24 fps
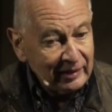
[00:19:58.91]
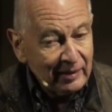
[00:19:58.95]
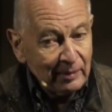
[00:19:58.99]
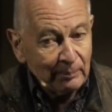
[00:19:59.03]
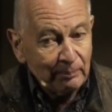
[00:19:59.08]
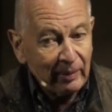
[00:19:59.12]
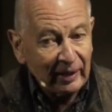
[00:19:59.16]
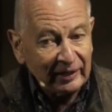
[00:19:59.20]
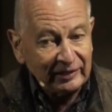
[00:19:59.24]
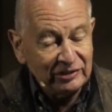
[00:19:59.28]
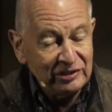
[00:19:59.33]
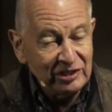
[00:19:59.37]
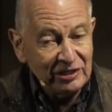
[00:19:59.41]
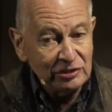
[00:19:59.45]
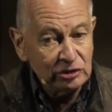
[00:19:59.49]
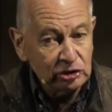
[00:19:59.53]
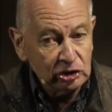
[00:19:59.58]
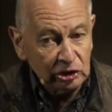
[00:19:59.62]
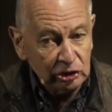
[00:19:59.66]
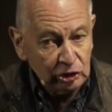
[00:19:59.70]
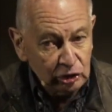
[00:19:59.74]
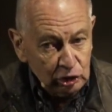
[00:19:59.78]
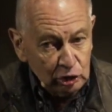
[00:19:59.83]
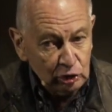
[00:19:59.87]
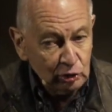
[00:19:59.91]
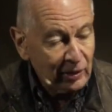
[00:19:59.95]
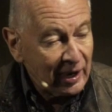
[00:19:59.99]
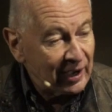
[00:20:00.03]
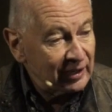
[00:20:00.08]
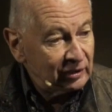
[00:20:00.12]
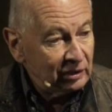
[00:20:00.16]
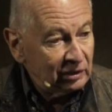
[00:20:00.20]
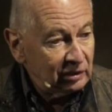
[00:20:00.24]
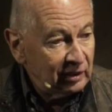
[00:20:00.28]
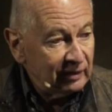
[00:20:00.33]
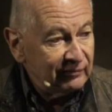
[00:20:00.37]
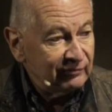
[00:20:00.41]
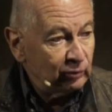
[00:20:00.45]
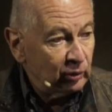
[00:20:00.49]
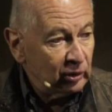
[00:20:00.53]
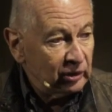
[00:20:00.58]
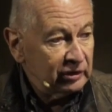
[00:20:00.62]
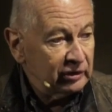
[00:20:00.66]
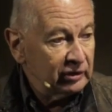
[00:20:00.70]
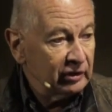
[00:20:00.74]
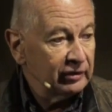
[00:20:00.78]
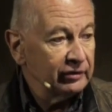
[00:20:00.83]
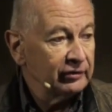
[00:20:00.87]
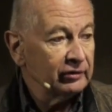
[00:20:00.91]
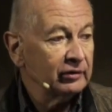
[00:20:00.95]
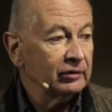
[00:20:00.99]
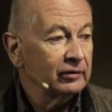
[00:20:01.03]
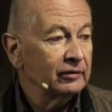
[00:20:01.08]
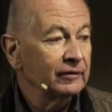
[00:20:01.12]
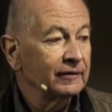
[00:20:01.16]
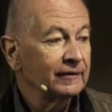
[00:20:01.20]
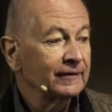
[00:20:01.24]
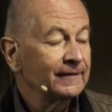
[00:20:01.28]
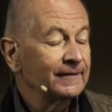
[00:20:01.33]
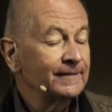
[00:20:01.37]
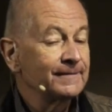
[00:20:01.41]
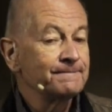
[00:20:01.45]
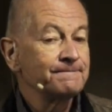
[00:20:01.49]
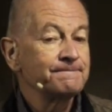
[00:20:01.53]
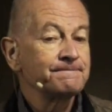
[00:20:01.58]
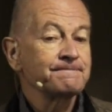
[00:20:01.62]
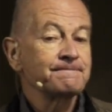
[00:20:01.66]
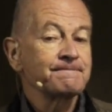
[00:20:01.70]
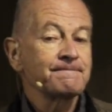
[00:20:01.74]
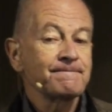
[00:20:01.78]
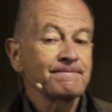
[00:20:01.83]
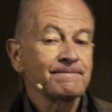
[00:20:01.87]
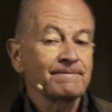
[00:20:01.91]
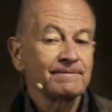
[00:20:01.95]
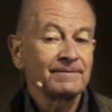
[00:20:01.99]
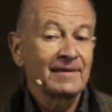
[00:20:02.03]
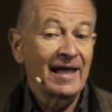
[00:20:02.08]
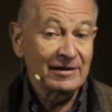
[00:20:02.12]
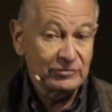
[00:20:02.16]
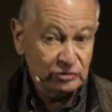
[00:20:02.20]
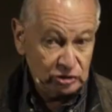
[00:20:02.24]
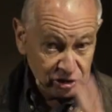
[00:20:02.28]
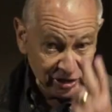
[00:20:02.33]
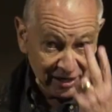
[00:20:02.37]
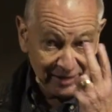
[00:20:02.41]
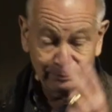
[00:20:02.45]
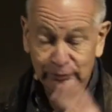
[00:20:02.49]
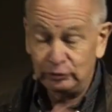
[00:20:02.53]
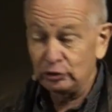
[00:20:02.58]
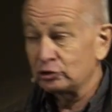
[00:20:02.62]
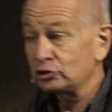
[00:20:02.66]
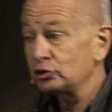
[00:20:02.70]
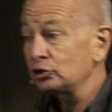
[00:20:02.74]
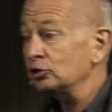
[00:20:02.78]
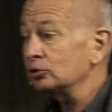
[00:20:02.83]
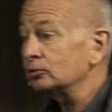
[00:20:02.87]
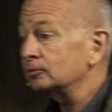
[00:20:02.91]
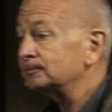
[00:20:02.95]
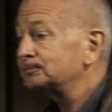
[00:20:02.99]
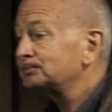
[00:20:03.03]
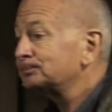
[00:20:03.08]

by teaching you to love one another. That's chapter 2.